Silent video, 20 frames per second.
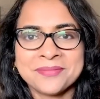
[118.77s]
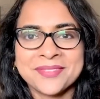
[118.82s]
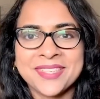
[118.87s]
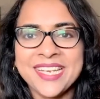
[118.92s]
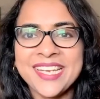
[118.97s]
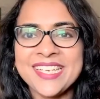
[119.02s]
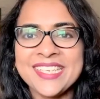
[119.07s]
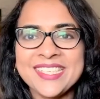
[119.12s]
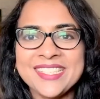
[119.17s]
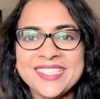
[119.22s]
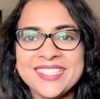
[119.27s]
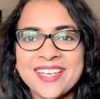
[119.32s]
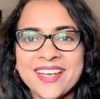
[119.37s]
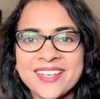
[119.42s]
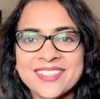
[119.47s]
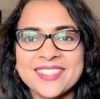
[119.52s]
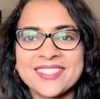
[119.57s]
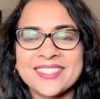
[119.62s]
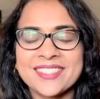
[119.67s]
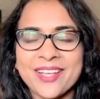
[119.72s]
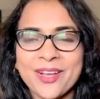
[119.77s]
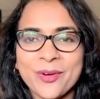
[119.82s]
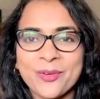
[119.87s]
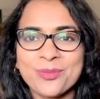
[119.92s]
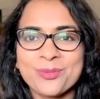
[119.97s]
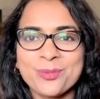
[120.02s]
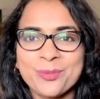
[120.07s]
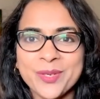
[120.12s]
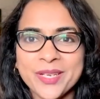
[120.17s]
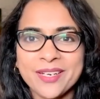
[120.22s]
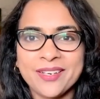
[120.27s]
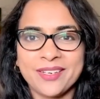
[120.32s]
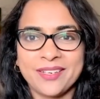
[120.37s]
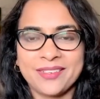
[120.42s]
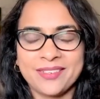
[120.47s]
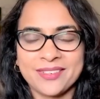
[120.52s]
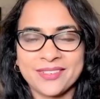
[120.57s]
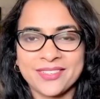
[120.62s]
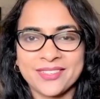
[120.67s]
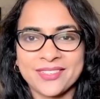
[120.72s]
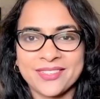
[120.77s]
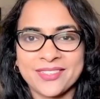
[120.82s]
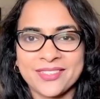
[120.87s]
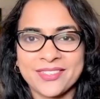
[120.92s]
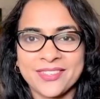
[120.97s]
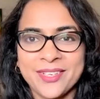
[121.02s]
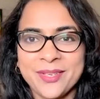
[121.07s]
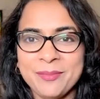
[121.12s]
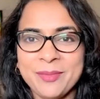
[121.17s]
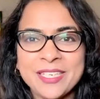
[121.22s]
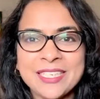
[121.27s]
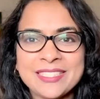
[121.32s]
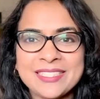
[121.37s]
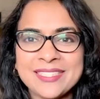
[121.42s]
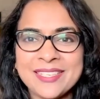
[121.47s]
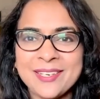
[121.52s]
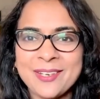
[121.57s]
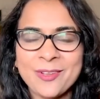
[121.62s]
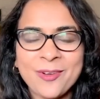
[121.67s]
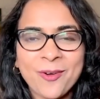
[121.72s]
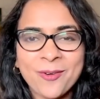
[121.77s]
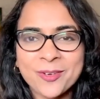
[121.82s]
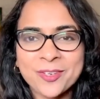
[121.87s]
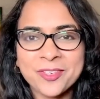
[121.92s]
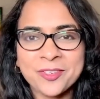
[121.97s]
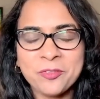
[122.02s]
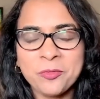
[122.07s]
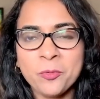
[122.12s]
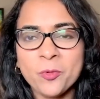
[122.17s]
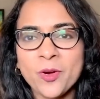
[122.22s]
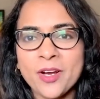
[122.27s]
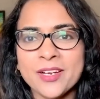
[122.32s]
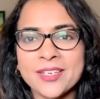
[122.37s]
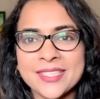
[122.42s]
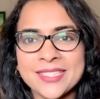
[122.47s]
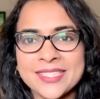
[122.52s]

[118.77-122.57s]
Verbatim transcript: It does sound weird because a lot of words